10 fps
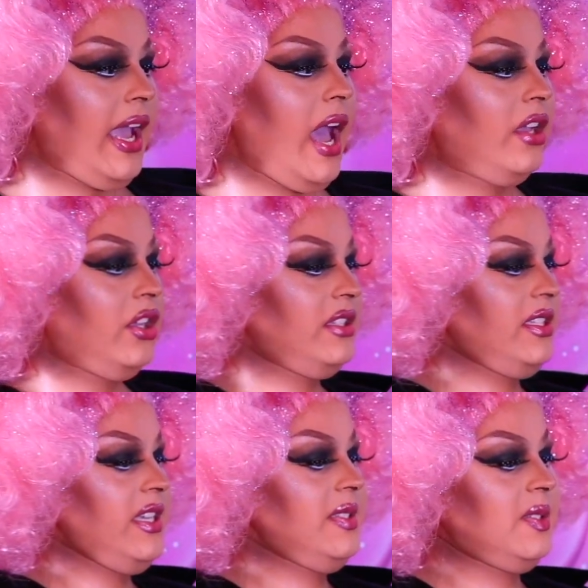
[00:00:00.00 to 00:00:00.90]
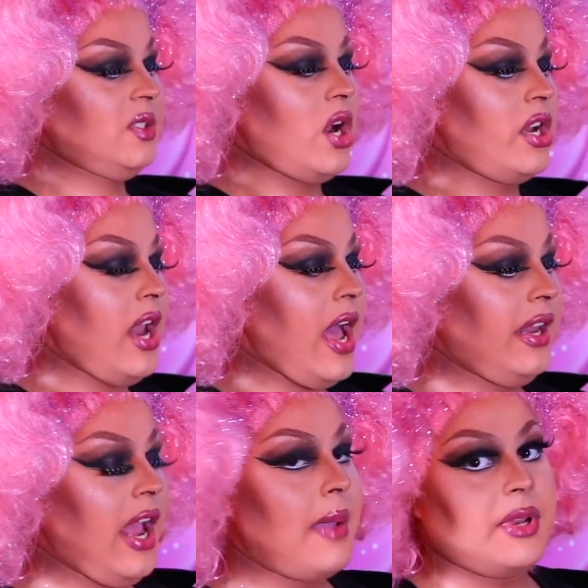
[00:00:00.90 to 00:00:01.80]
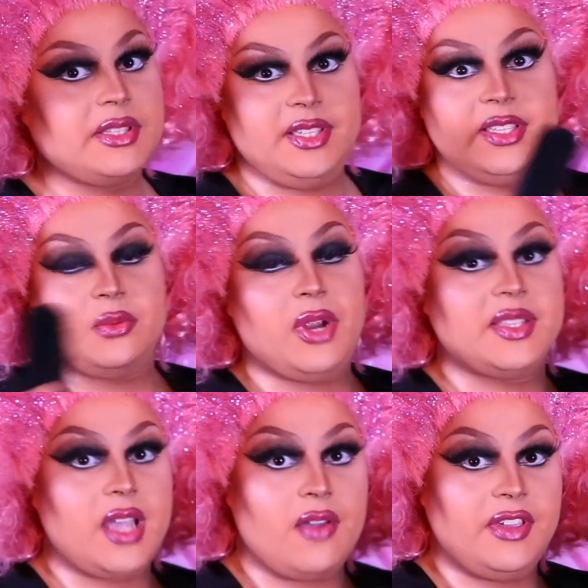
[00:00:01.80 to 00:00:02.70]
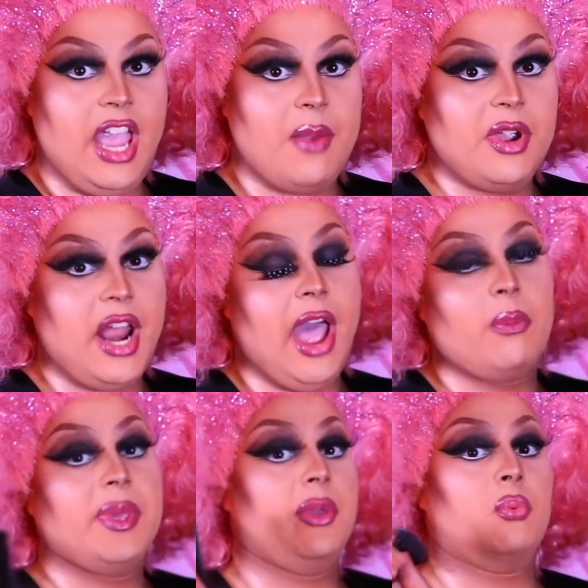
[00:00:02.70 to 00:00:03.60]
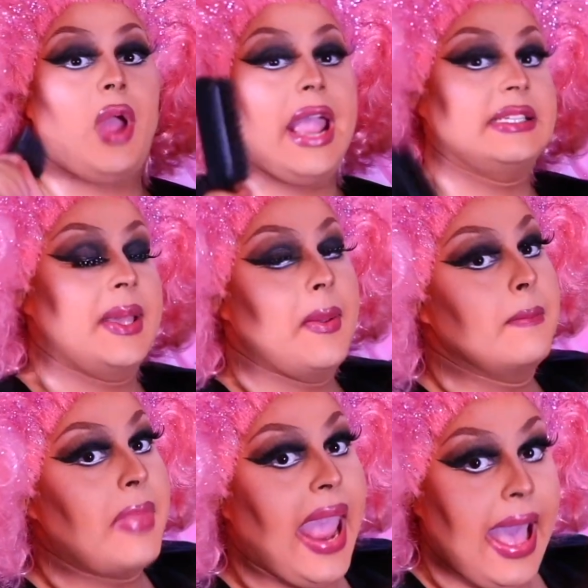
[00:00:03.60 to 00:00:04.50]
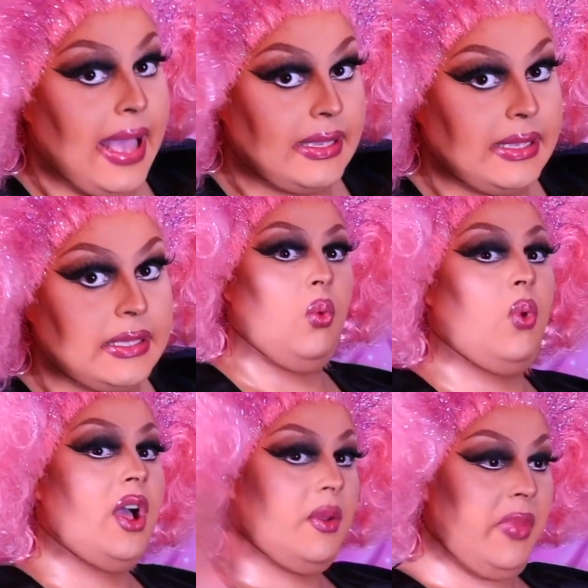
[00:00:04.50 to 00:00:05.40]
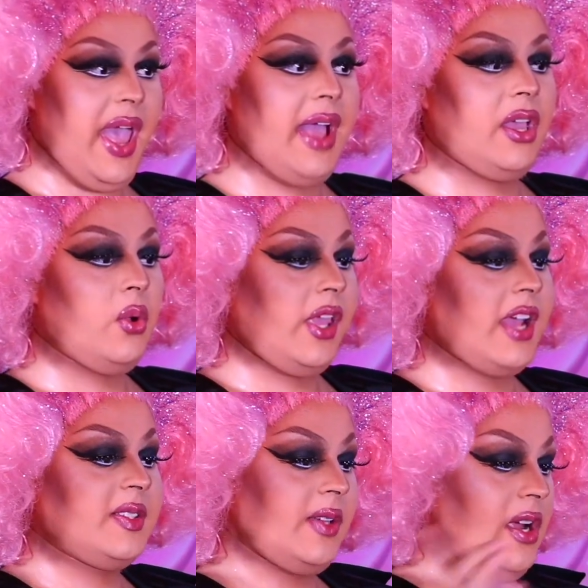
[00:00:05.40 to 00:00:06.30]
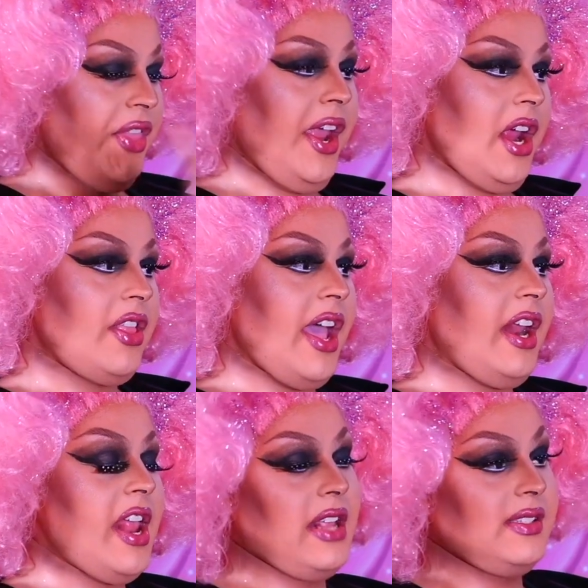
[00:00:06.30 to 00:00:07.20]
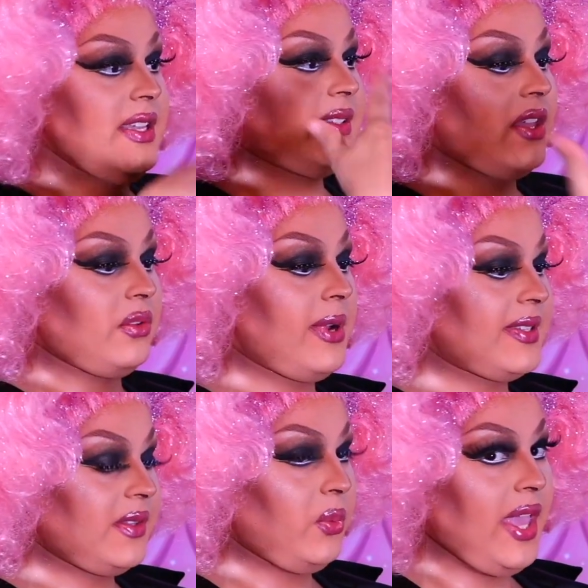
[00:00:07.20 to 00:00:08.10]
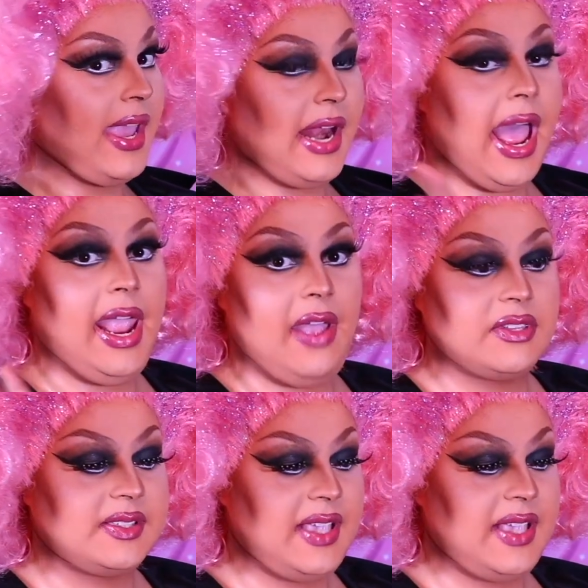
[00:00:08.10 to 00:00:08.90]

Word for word: got a good tease started on it. I'm gonna tease the rest off camera and I'll be right back. Welcome back. Okay, I started the hairline and I teased out the rest of the wig and I have to